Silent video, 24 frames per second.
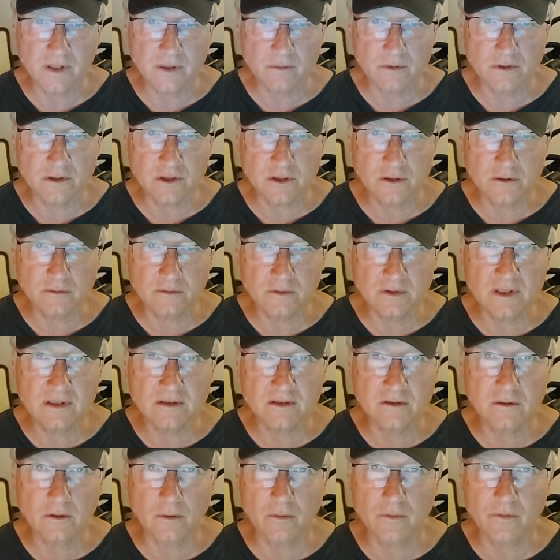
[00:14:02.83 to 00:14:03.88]
they were Jews
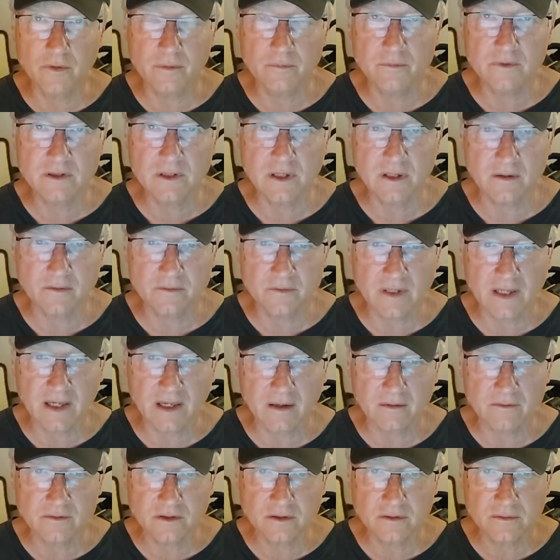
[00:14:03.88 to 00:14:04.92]
that sold themselves
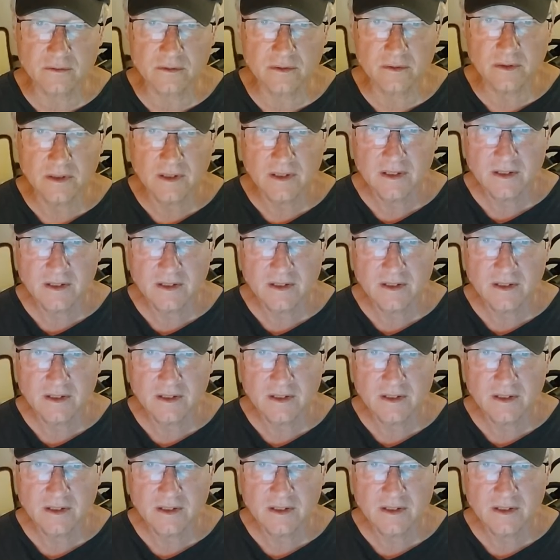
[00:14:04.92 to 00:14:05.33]
out to the